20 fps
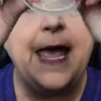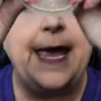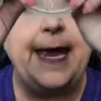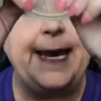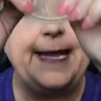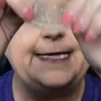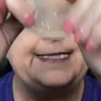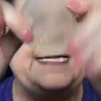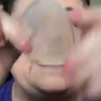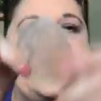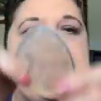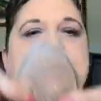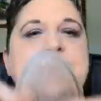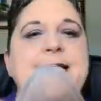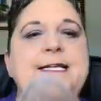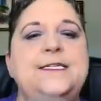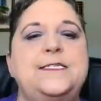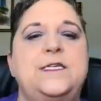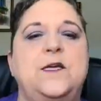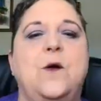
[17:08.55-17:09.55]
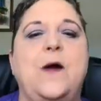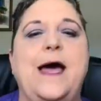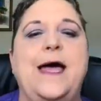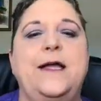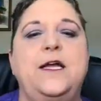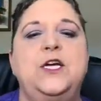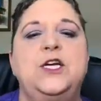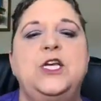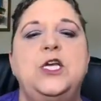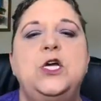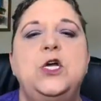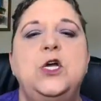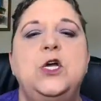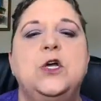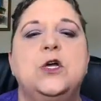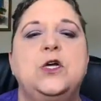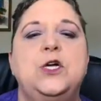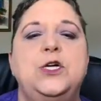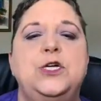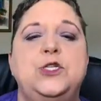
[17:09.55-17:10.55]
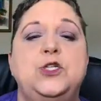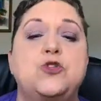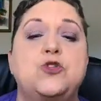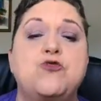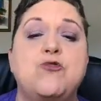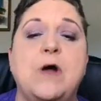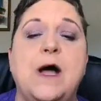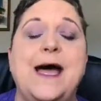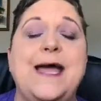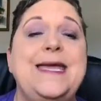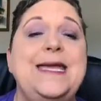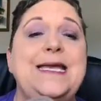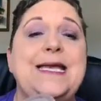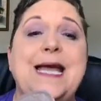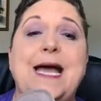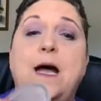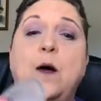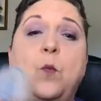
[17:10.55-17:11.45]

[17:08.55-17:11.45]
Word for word: and I did get it so I could could try it.